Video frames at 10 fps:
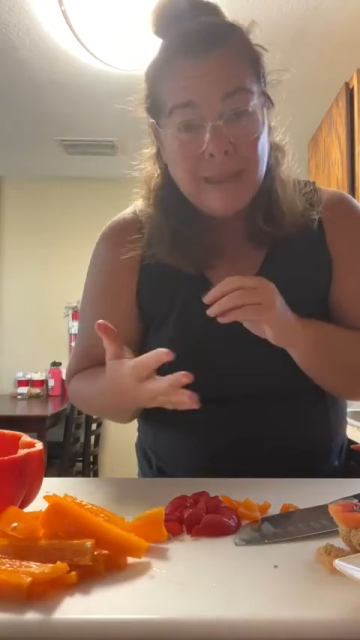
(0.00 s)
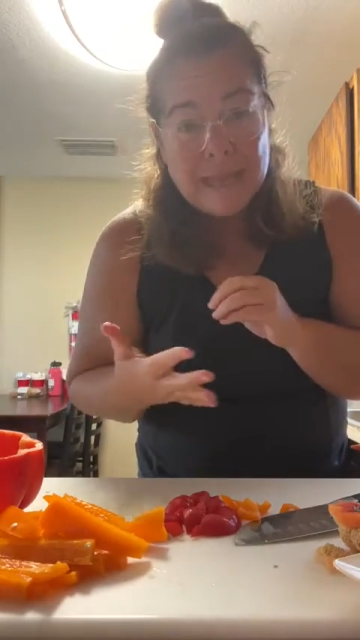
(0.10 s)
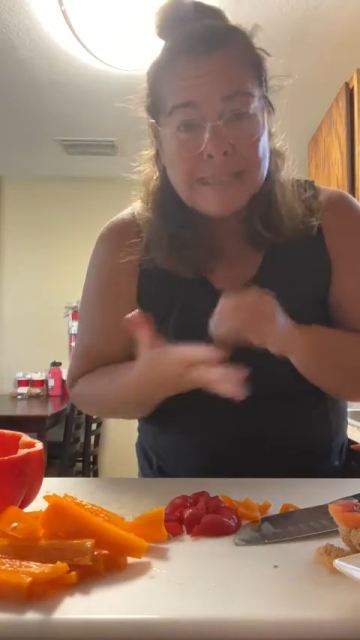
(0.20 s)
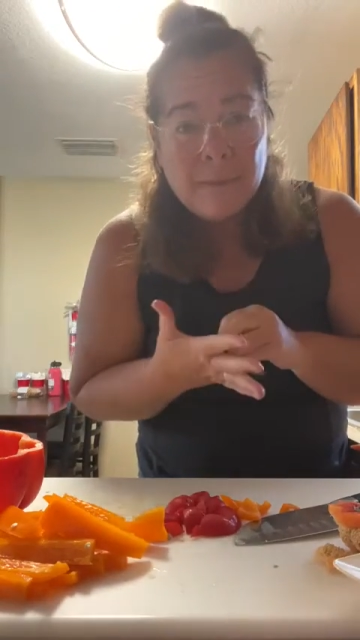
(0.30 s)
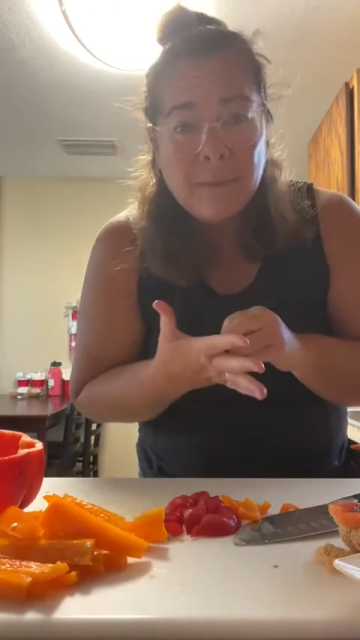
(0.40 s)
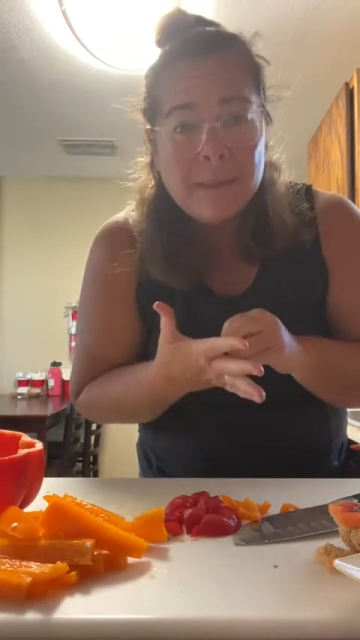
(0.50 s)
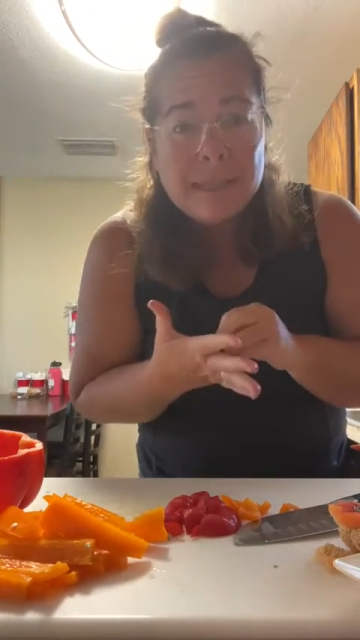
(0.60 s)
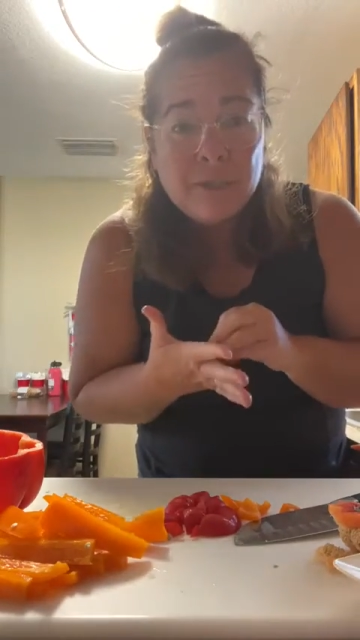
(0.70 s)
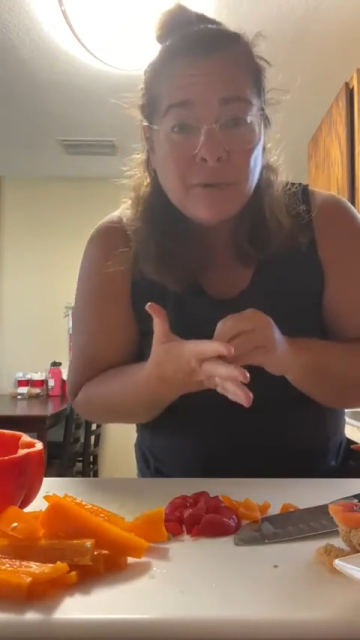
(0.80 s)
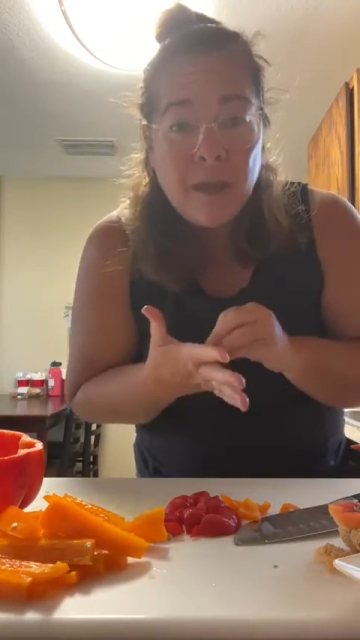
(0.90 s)
I typically
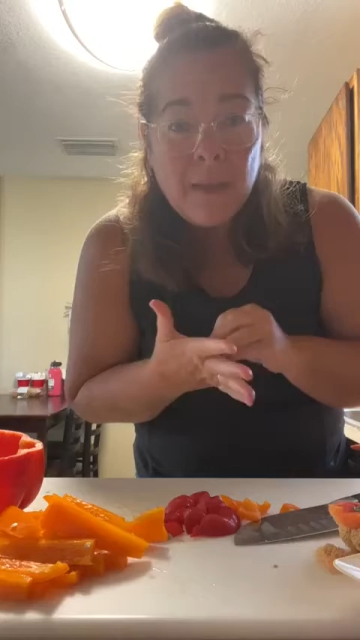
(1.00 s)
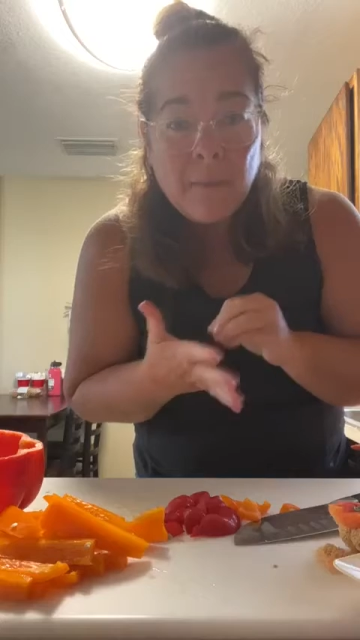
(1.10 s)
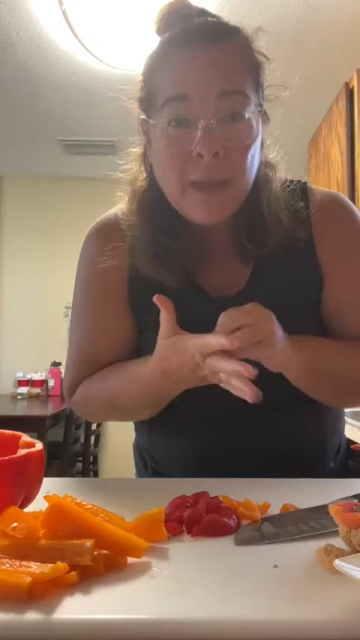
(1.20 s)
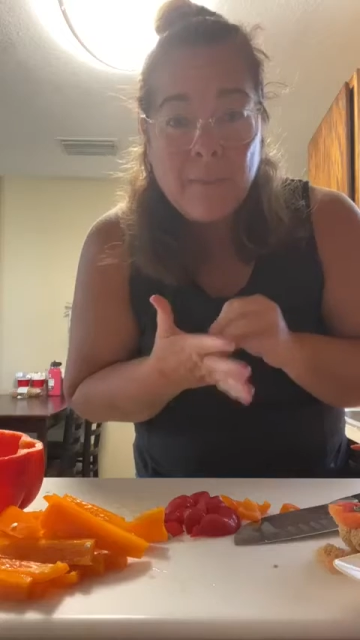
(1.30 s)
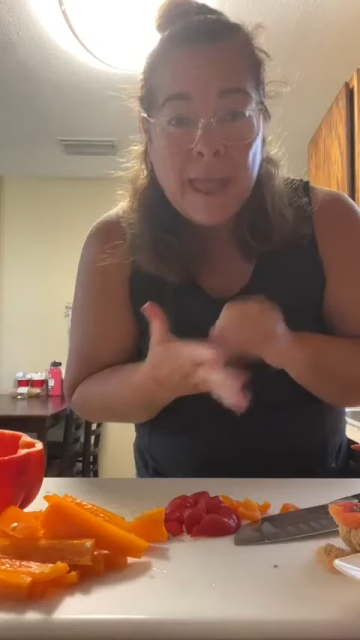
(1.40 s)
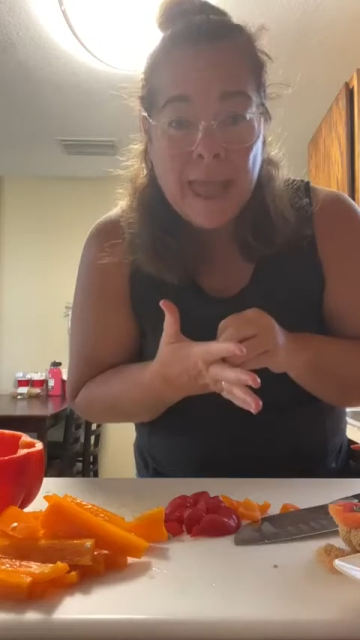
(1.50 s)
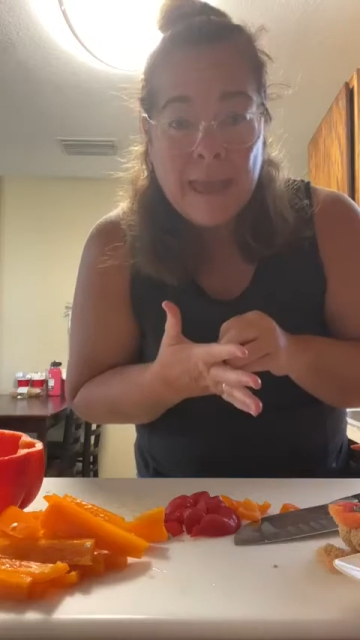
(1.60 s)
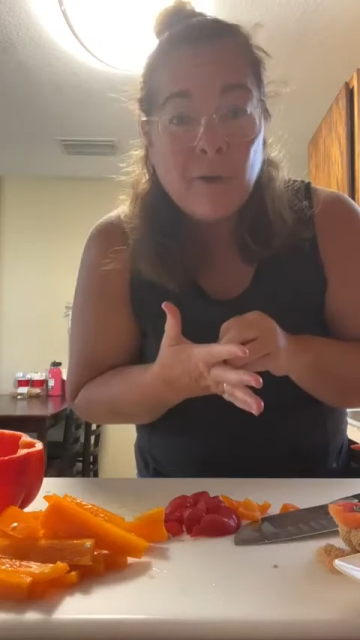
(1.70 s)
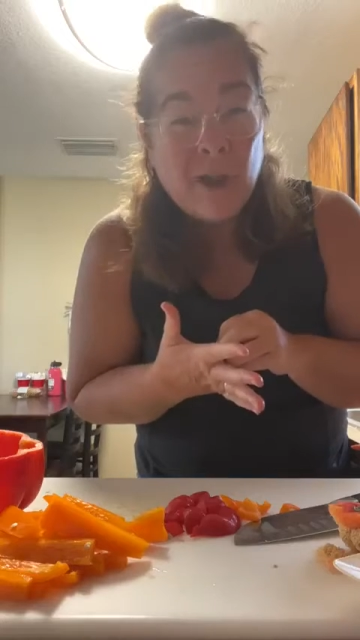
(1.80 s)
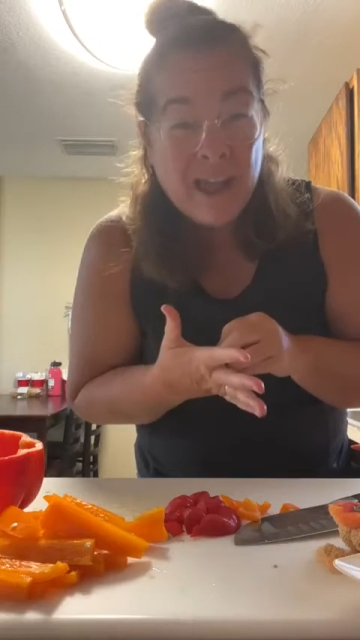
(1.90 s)
do not prep
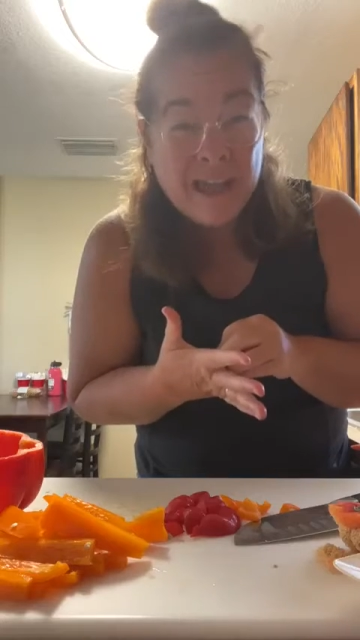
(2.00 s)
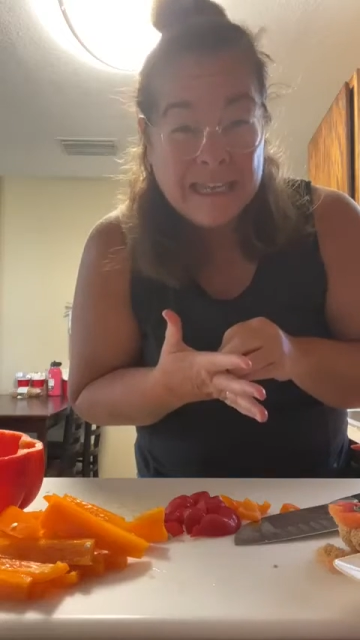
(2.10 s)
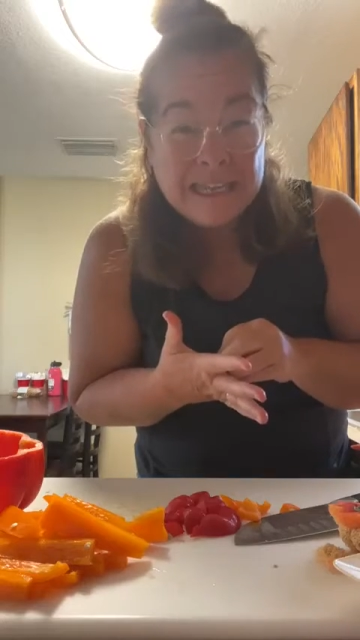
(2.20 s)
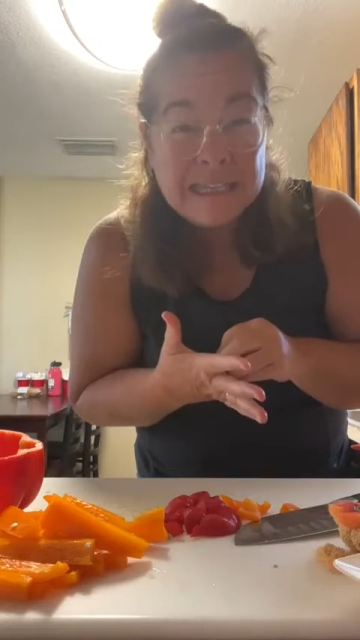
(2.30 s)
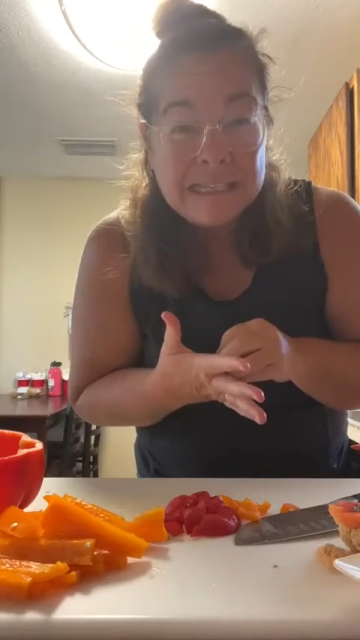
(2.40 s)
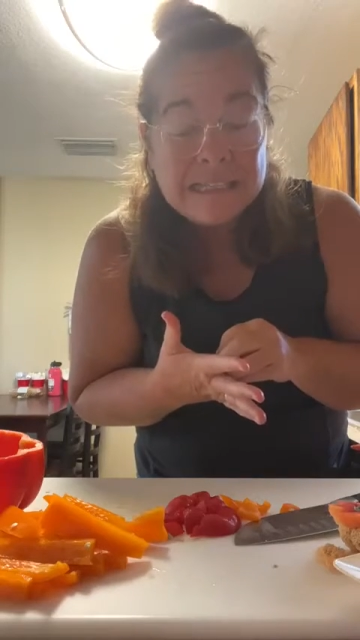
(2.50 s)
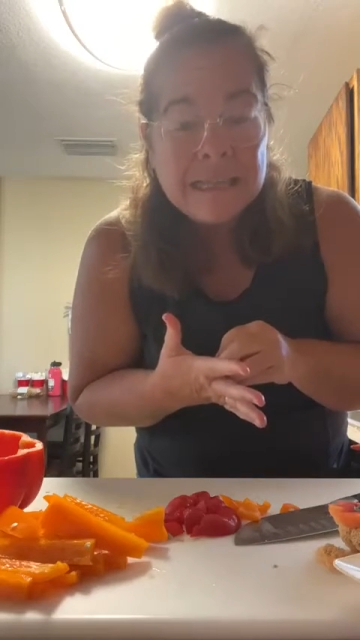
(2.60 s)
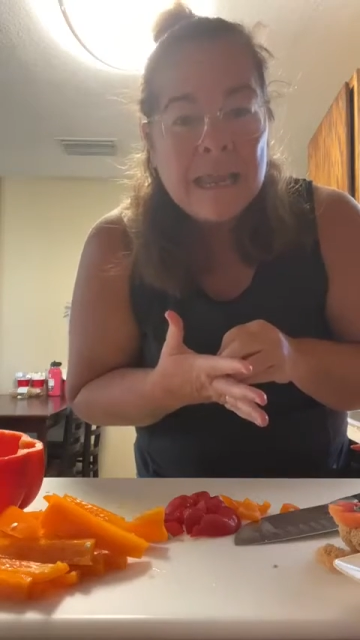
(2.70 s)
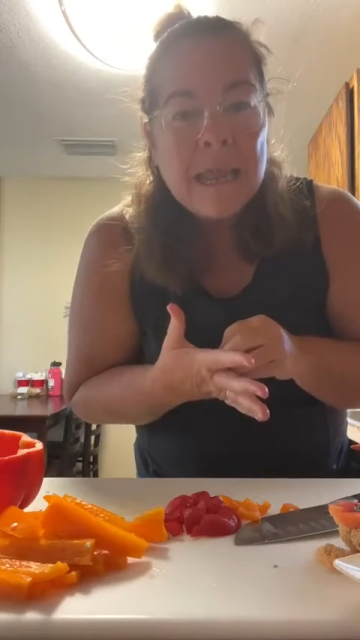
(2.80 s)
ahead are onions,